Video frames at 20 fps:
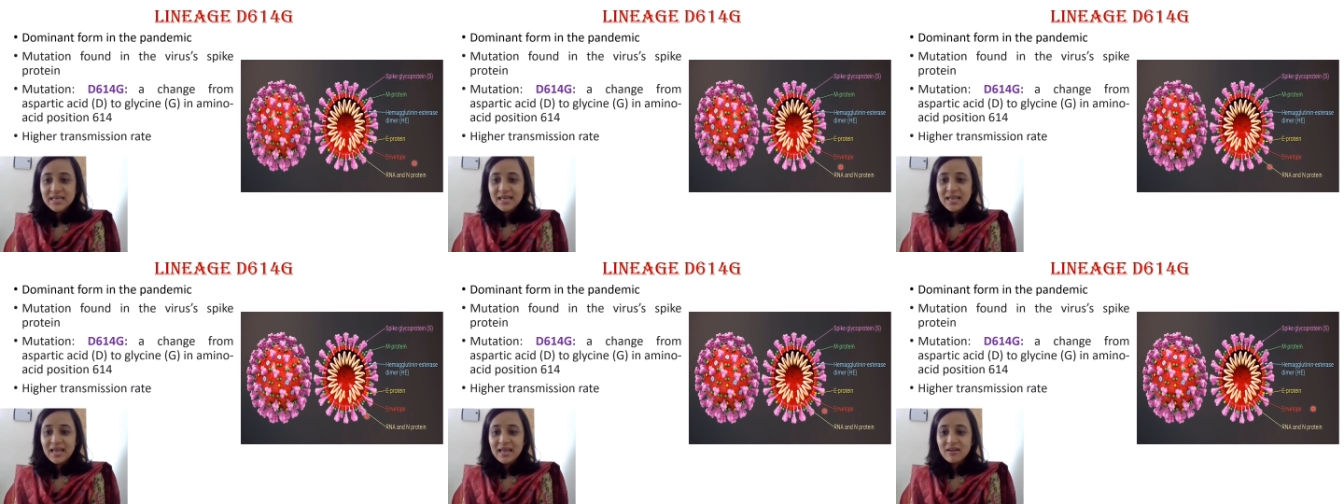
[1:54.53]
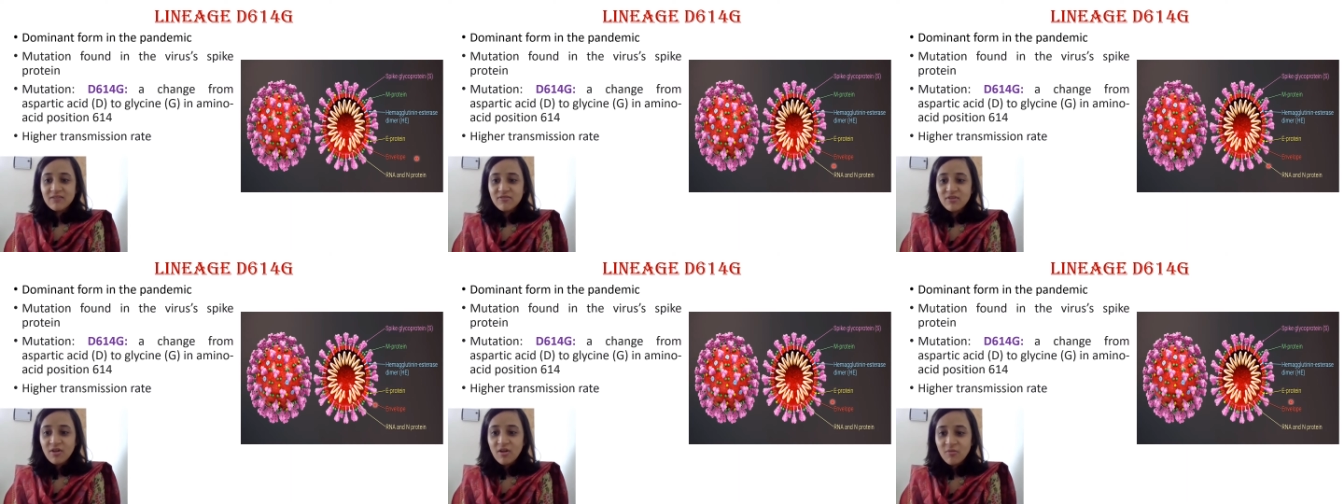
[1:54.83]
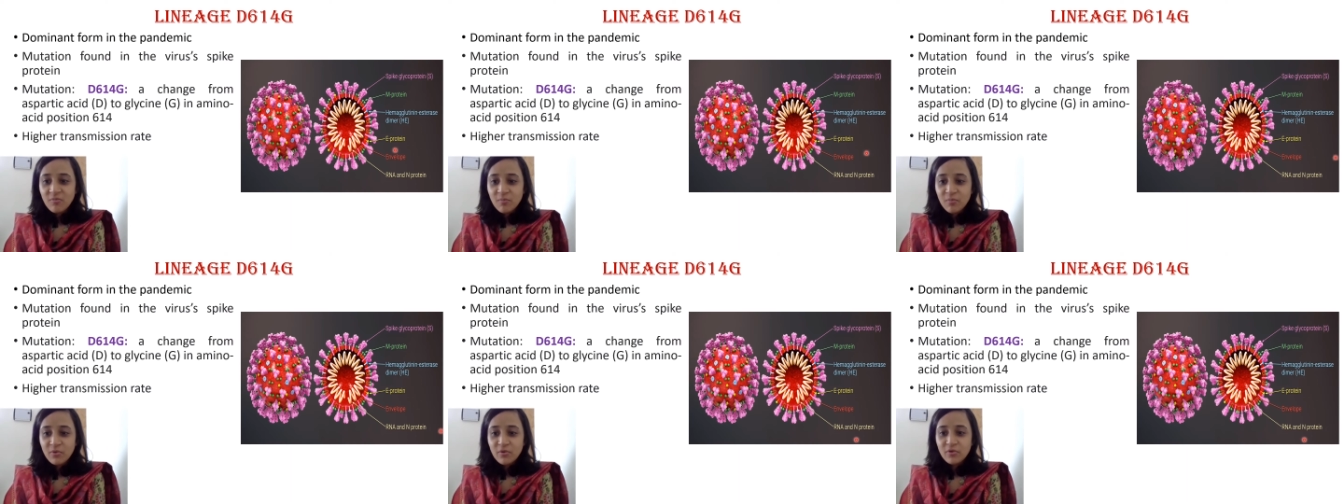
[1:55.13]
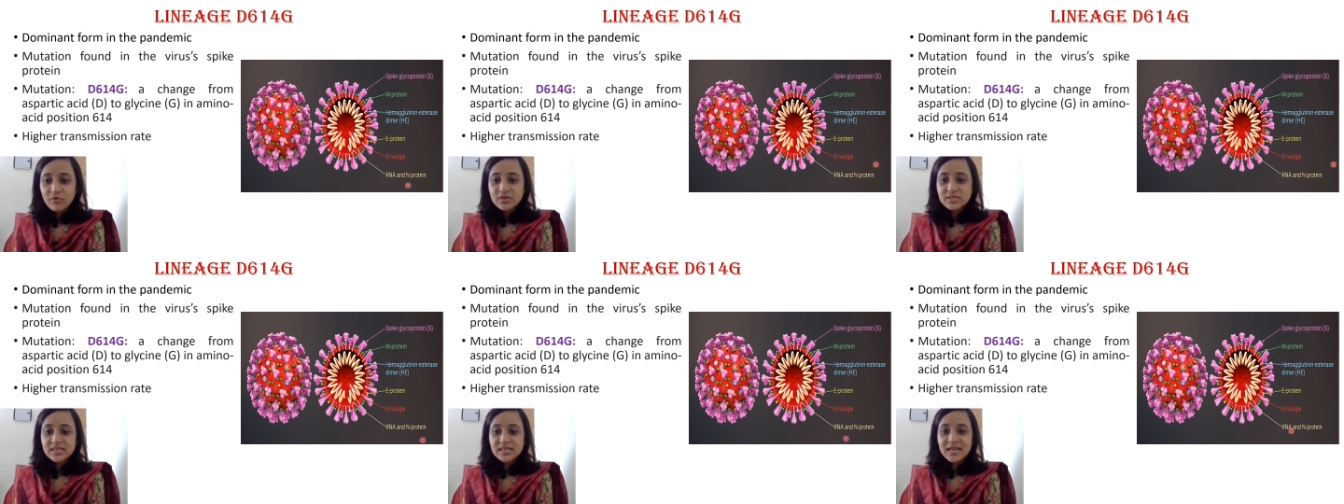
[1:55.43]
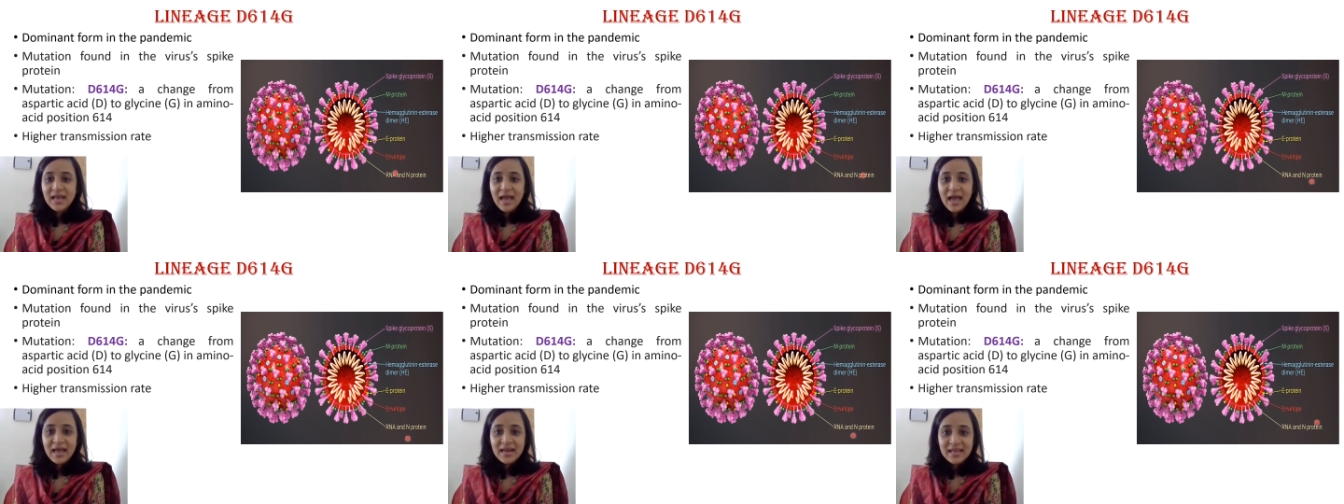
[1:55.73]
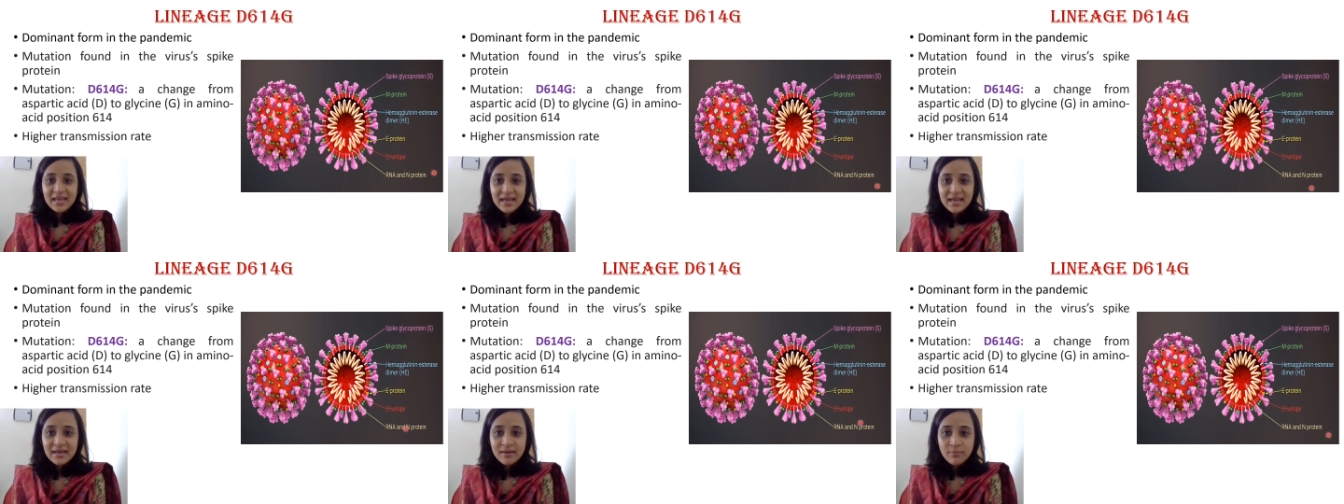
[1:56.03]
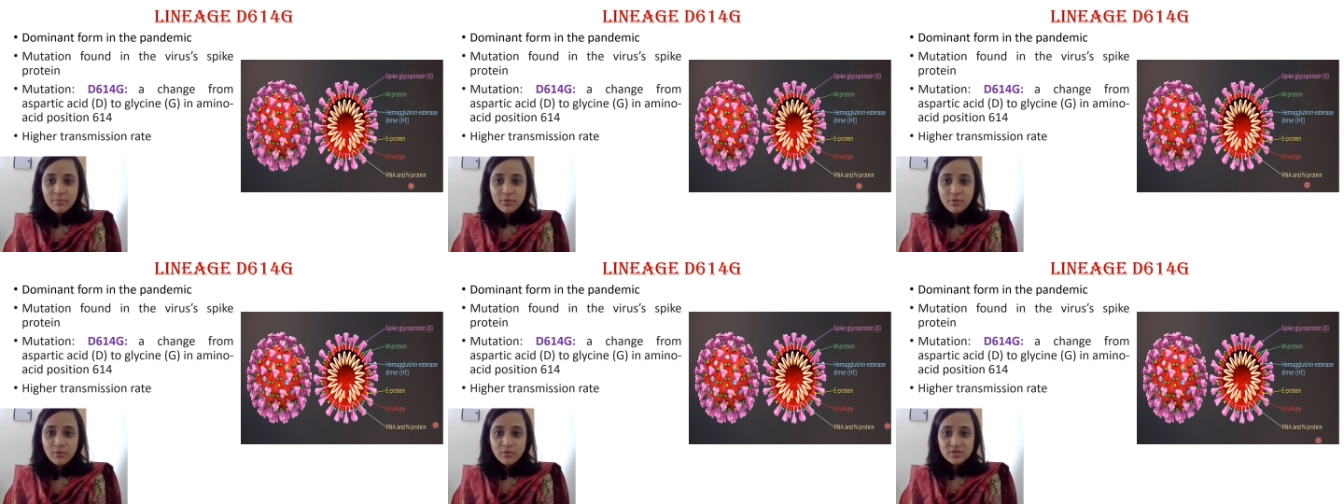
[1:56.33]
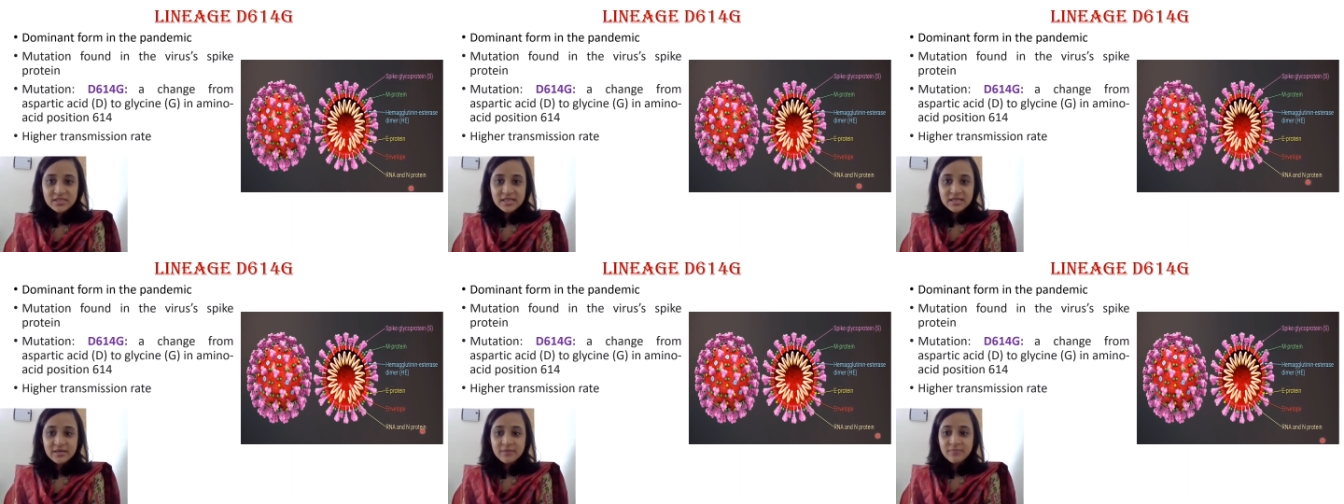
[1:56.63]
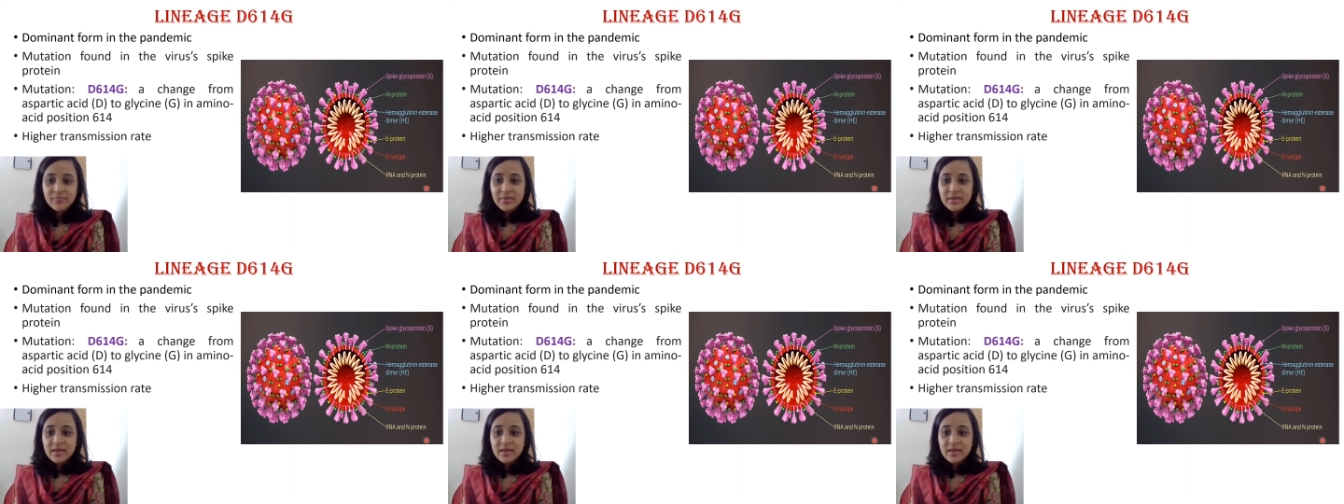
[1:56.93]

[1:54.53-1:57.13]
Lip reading: envelope protein and N protein.